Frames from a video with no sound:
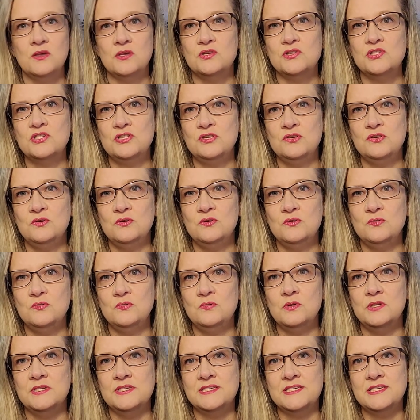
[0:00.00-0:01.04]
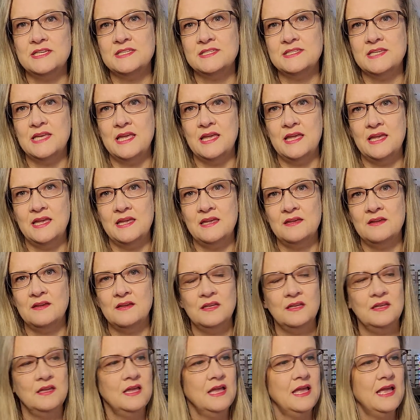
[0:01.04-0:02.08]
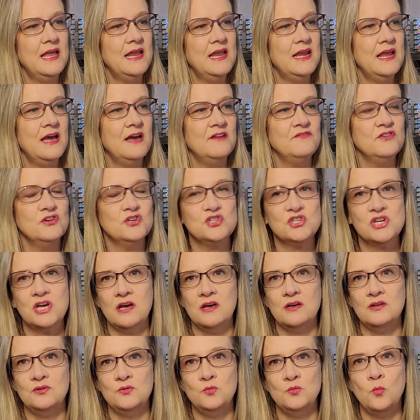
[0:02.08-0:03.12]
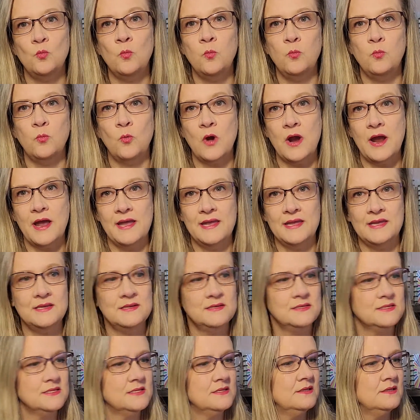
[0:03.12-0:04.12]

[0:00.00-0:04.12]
to dictate and have your child write